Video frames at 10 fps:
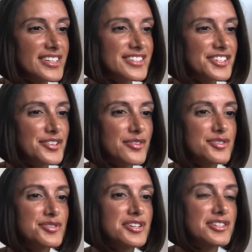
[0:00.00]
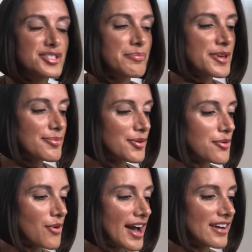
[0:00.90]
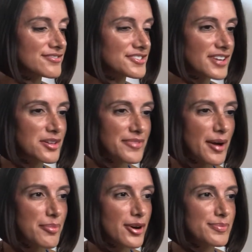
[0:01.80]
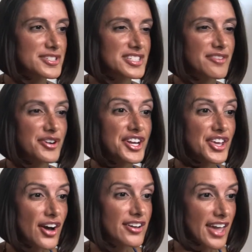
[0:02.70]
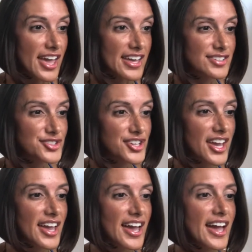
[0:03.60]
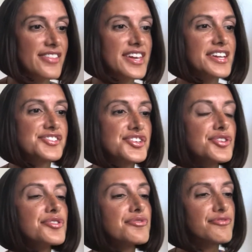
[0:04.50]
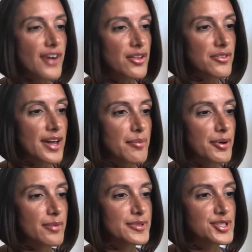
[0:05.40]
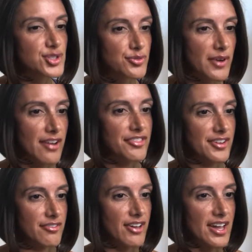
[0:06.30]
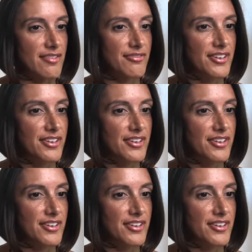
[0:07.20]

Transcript: you know, so there are some people who have developed that purpose at a very young age, and they continue to follow that purpose throughout their life.